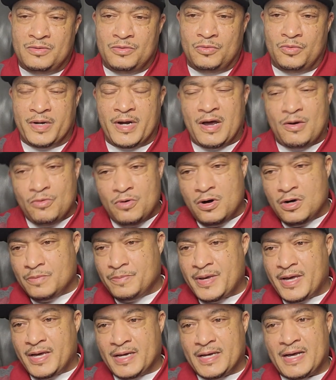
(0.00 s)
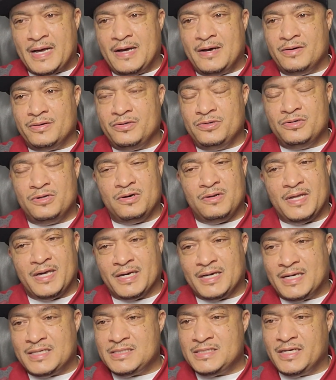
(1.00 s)
when I walked back out,
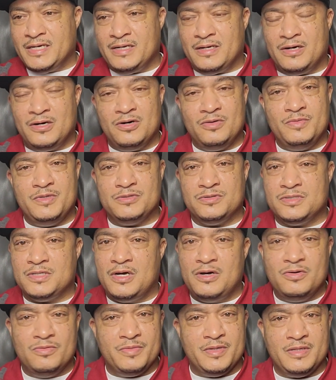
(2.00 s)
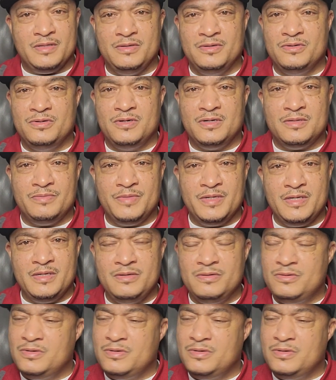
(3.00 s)
like I say, the homies was on me, you know what I mean?